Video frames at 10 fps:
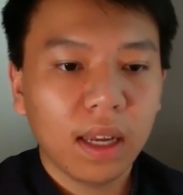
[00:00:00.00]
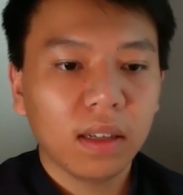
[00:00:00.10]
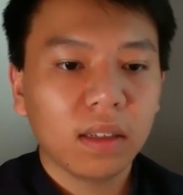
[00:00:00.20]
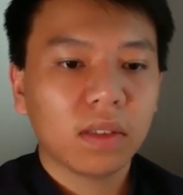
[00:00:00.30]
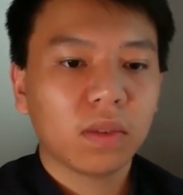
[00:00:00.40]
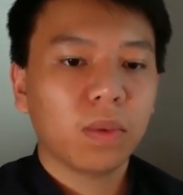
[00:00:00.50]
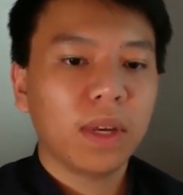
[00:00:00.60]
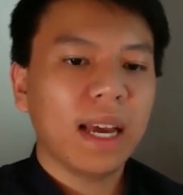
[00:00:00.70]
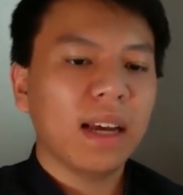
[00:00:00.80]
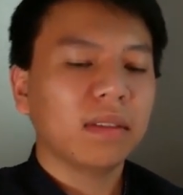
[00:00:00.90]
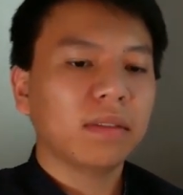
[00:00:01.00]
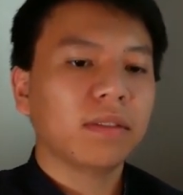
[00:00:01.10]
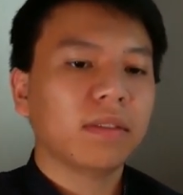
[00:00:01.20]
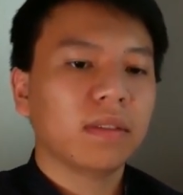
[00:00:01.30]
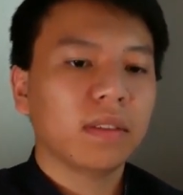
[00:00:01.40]
And we have
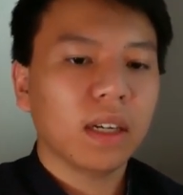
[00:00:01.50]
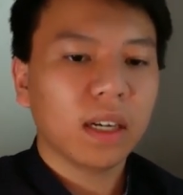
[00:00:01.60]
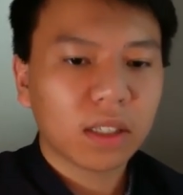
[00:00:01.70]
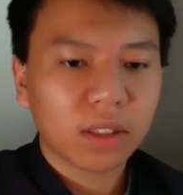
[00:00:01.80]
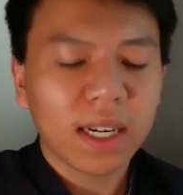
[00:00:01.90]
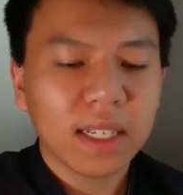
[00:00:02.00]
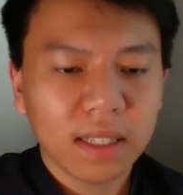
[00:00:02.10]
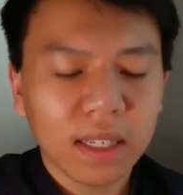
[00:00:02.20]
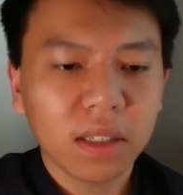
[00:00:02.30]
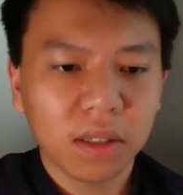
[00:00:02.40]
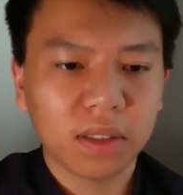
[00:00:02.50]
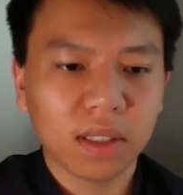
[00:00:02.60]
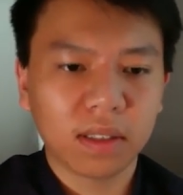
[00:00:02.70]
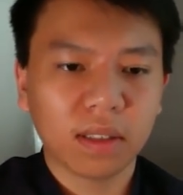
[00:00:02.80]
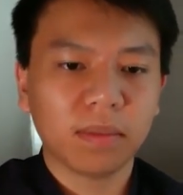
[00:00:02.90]
a crates
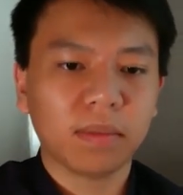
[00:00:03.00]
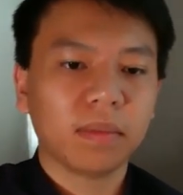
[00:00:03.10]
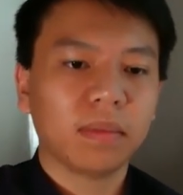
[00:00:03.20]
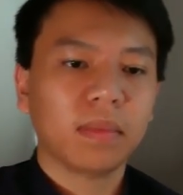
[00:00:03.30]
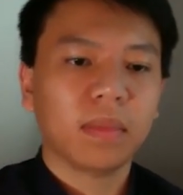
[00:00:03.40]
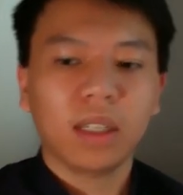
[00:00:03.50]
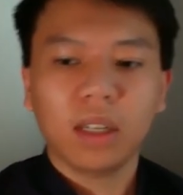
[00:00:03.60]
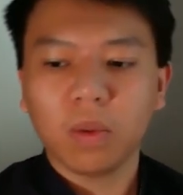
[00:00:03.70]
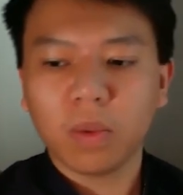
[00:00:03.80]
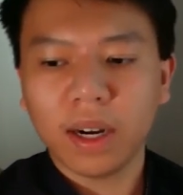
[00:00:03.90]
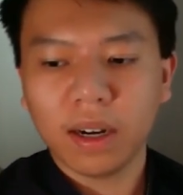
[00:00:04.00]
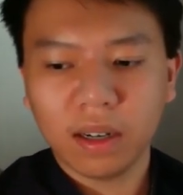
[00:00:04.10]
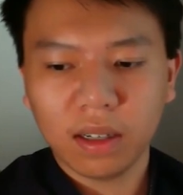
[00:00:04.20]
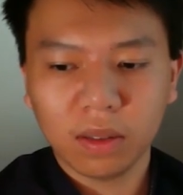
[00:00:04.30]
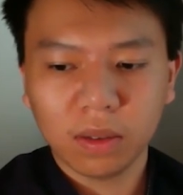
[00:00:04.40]
ecosystem,
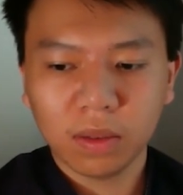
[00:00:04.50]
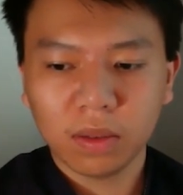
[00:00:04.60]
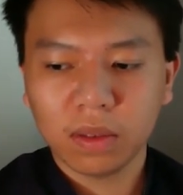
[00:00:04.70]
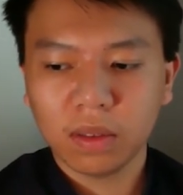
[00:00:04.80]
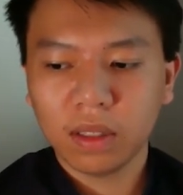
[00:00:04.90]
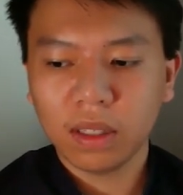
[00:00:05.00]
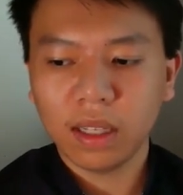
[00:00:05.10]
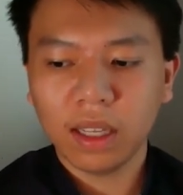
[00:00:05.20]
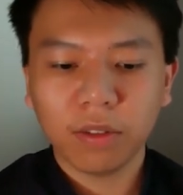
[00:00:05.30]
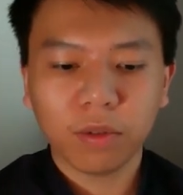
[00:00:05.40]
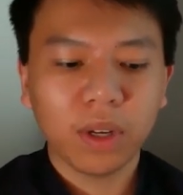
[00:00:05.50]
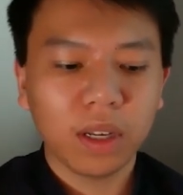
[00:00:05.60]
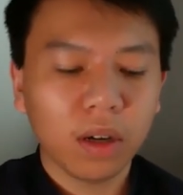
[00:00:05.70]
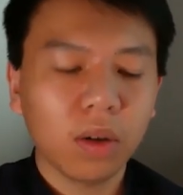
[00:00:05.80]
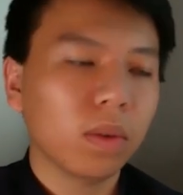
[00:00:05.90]
where if we
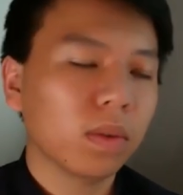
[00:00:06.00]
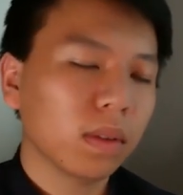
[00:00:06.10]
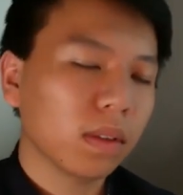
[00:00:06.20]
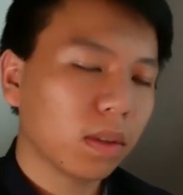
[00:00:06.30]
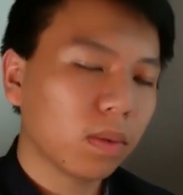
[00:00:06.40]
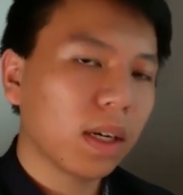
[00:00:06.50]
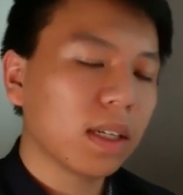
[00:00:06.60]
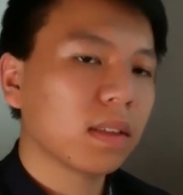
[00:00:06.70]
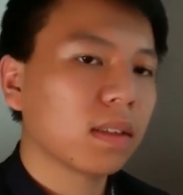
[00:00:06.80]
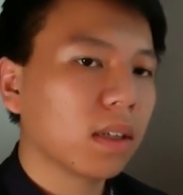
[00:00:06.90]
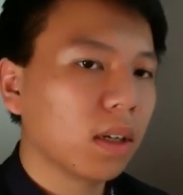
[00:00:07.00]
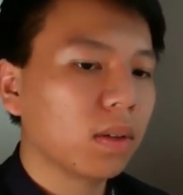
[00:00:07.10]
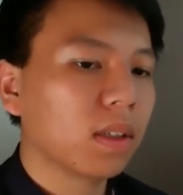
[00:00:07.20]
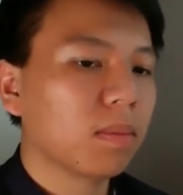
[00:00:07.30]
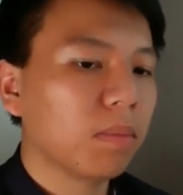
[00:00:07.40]
know the Rust
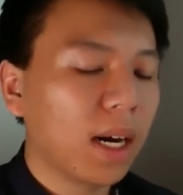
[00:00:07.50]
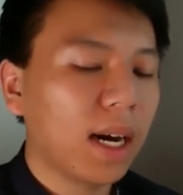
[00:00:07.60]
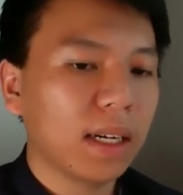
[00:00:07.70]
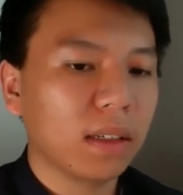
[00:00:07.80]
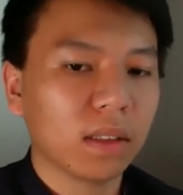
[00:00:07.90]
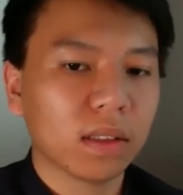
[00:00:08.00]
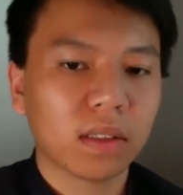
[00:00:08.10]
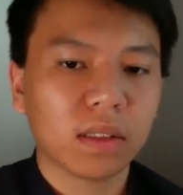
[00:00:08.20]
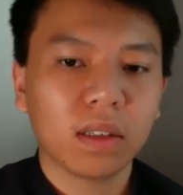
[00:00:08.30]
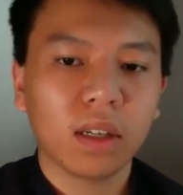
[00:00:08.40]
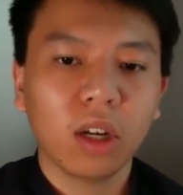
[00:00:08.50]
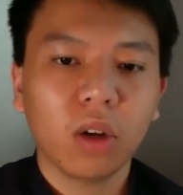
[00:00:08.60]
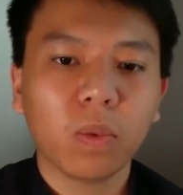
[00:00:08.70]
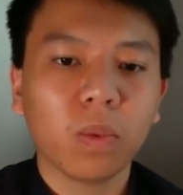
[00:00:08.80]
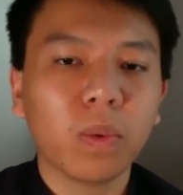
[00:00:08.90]
code compiles,
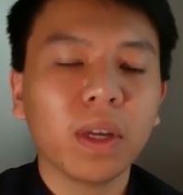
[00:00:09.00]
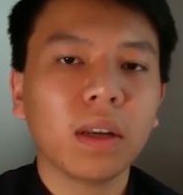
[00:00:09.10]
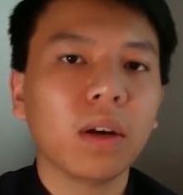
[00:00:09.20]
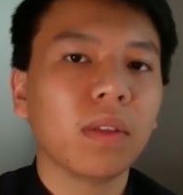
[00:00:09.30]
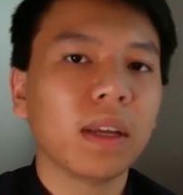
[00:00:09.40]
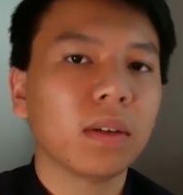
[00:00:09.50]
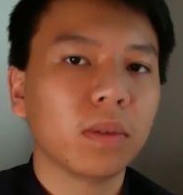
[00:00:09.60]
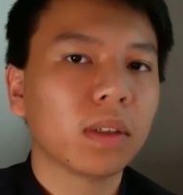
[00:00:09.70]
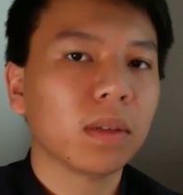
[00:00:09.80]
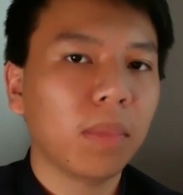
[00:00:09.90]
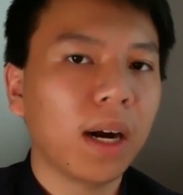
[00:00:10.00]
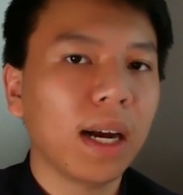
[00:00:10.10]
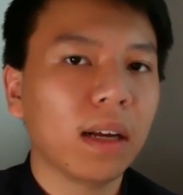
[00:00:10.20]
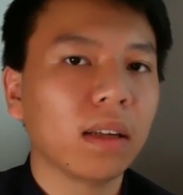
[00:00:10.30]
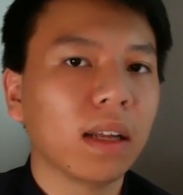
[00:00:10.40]
we know that it will
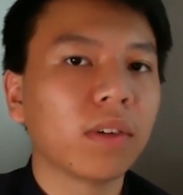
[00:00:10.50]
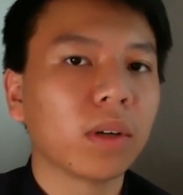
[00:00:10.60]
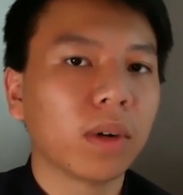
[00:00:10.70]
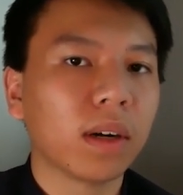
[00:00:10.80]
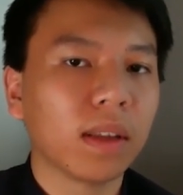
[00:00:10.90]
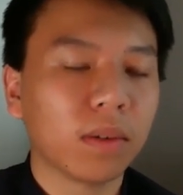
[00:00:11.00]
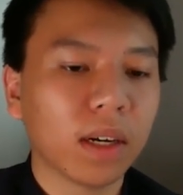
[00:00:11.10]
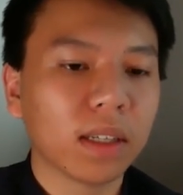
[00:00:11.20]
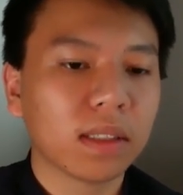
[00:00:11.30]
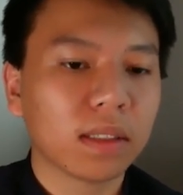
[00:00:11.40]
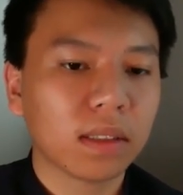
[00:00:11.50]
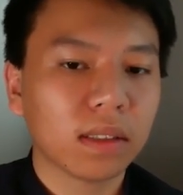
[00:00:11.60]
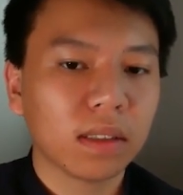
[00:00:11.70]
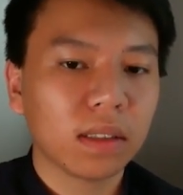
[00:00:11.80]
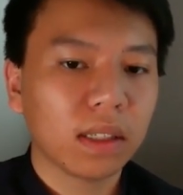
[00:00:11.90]
compile everywhere that Rust
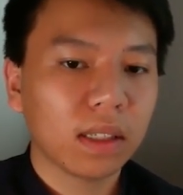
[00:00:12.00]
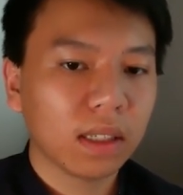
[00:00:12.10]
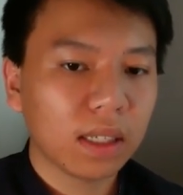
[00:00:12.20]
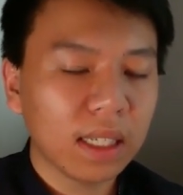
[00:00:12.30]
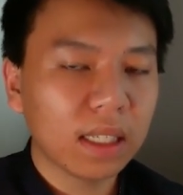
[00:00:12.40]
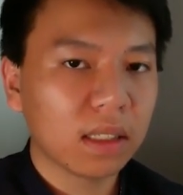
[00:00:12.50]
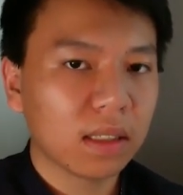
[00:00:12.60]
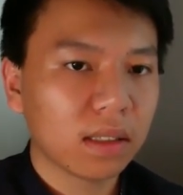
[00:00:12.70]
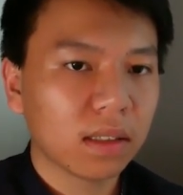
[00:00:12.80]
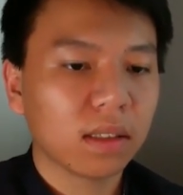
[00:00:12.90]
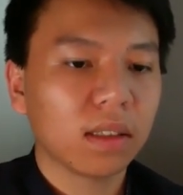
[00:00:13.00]
is.